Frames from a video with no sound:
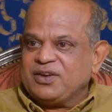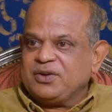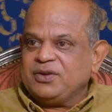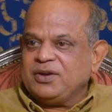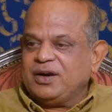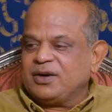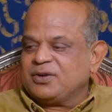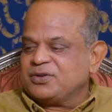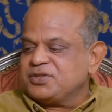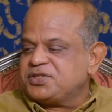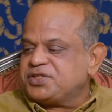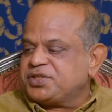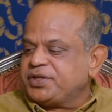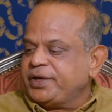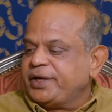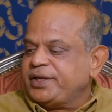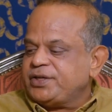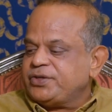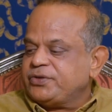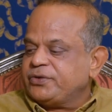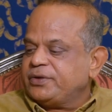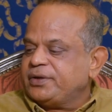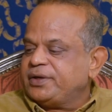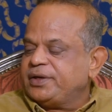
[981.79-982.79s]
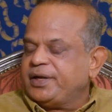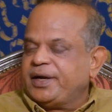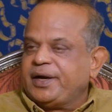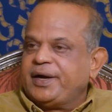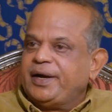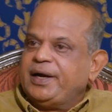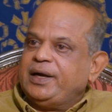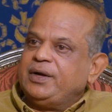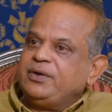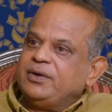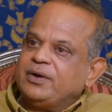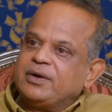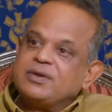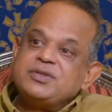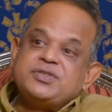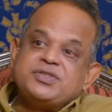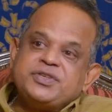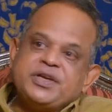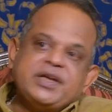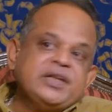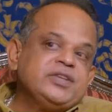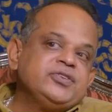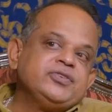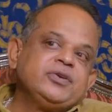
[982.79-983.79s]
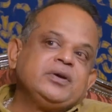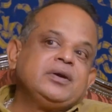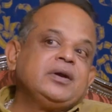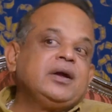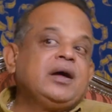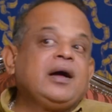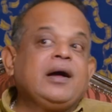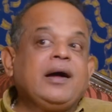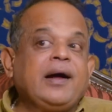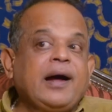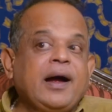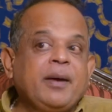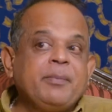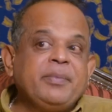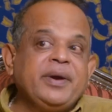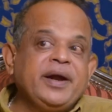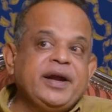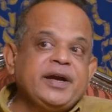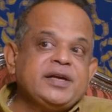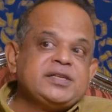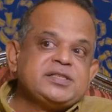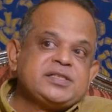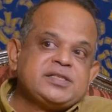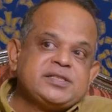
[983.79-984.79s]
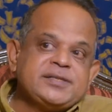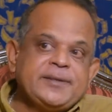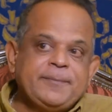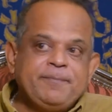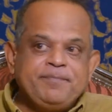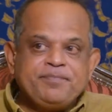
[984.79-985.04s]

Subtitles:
You have to change your diet. You have to change your habits.